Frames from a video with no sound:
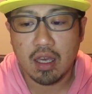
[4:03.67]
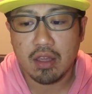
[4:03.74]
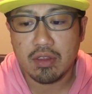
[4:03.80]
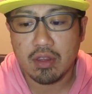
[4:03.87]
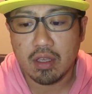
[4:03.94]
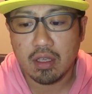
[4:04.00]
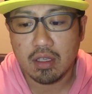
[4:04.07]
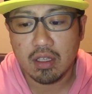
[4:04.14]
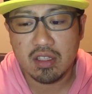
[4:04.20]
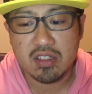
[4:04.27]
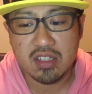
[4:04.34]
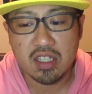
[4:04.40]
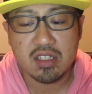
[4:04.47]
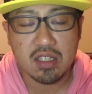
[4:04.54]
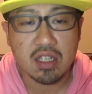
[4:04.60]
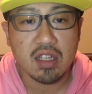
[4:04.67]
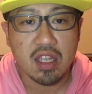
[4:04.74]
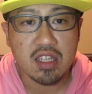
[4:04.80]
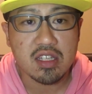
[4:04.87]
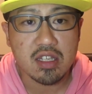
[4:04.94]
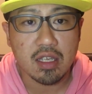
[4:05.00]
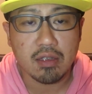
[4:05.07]
I think it's just a
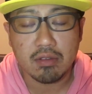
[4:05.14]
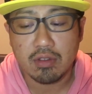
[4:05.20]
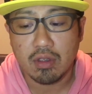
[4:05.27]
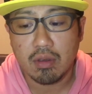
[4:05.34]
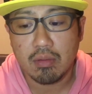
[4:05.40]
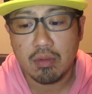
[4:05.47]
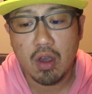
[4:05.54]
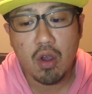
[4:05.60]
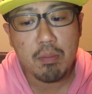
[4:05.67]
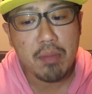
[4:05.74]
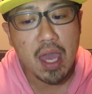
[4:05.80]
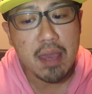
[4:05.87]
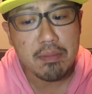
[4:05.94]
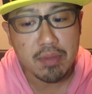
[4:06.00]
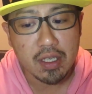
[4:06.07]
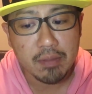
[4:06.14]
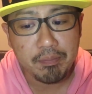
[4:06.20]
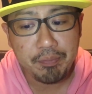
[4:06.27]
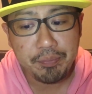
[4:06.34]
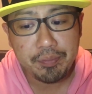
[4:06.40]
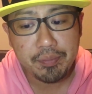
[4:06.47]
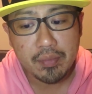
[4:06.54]
testing. So, or maybe
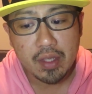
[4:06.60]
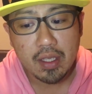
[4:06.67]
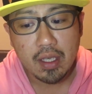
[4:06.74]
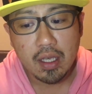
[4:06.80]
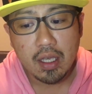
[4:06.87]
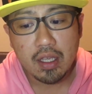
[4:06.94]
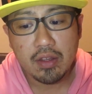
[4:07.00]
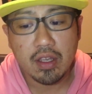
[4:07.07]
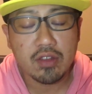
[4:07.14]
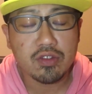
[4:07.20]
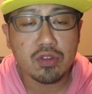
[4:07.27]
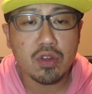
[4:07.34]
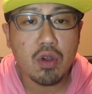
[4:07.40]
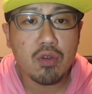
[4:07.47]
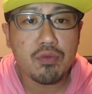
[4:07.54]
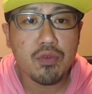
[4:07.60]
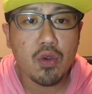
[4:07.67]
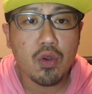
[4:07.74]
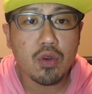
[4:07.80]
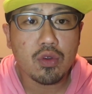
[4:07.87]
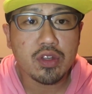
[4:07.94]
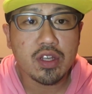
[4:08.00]
there's no
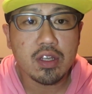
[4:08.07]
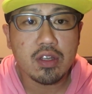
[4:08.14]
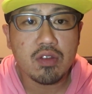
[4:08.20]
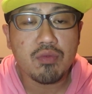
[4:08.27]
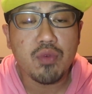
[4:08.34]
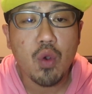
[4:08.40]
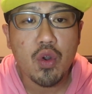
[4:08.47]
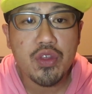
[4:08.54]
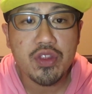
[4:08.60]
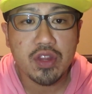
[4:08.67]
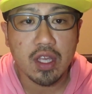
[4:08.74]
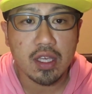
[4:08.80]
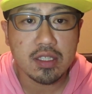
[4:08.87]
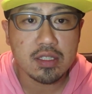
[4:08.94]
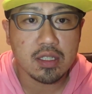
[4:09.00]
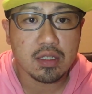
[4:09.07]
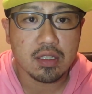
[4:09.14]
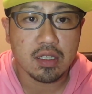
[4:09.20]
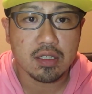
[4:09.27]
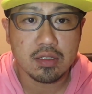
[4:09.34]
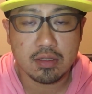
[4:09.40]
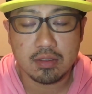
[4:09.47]
fourth test,
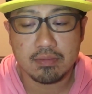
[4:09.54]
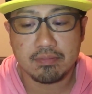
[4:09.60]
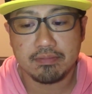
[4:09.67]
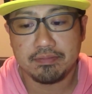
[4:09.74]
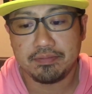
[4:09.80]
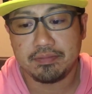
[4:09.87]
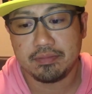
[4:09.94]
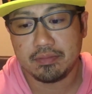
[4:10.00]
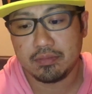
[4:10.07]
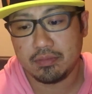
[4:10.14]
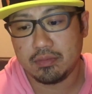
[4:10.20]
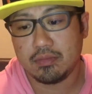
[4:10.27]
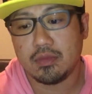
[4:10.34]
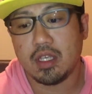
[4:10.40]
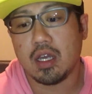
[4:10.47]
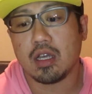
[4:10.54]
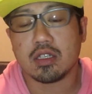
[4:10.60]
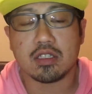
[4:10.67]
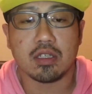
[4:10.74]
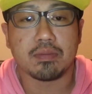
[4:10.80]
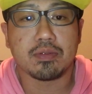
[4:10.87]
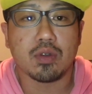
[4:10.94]
just
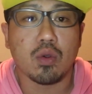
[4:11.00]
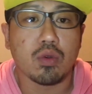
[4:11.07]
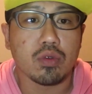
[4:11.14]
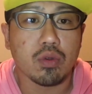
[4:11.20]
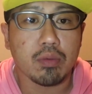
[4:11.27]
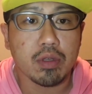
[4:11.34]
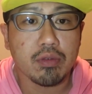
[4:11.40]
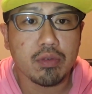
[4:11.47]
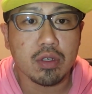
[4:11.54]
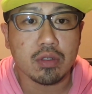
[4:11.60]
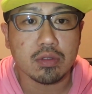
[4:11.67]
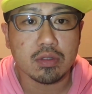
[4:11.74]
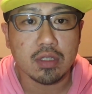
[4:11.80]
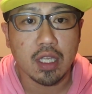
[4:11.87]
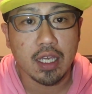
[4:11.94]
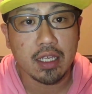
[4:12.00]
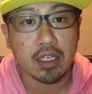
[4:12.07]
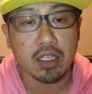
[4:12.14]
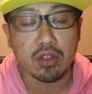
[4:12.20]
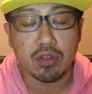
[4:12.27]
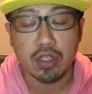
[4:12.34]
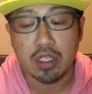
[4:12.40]
accept all over the world, like
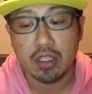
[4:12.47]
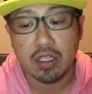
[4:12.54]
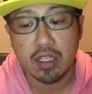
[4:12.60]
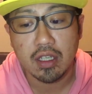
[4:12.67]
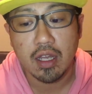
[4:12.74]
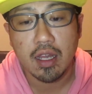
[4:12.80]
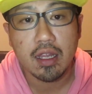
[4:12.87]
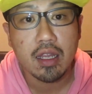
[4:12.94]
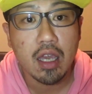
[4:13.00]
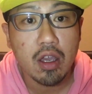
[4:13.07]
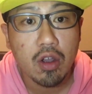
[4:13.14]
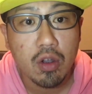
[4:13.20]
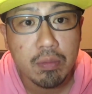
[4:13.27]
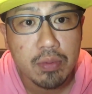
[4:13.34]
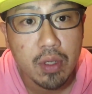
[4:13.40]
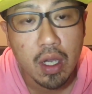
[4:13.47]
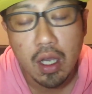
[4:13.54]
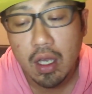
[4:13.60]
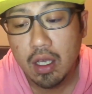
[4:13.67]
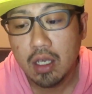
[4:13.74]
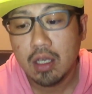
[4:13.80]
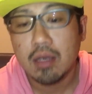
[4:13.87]
including Netherlands, I hope,
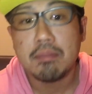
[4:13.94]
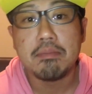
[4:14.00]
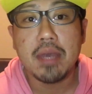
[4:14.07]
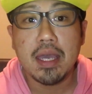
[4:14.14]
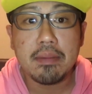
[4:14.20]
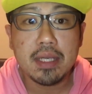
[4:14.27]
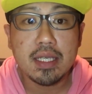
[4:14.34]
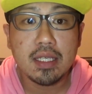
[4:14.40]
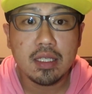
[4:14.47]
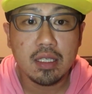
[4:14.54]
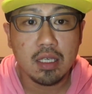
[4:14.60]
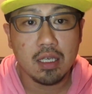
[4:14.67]
maybe.